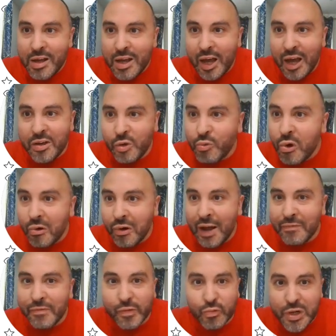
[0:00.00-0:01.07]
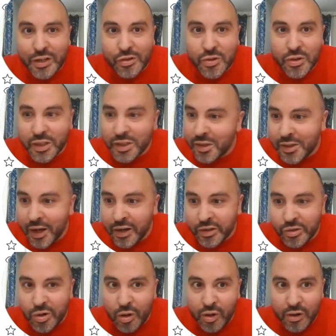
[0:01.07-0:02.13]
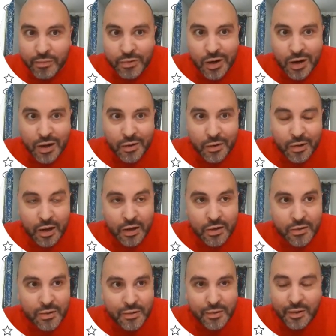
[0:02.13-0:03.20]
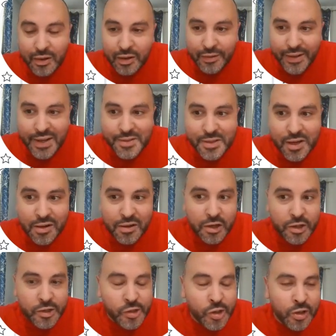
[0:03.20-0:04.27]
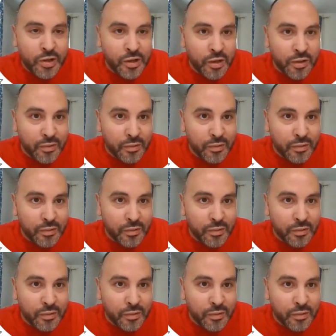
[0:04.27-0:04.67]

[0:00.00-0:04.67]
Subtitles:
and you won't have to redo these settings all over again, okay? Last thing I'm going to show you.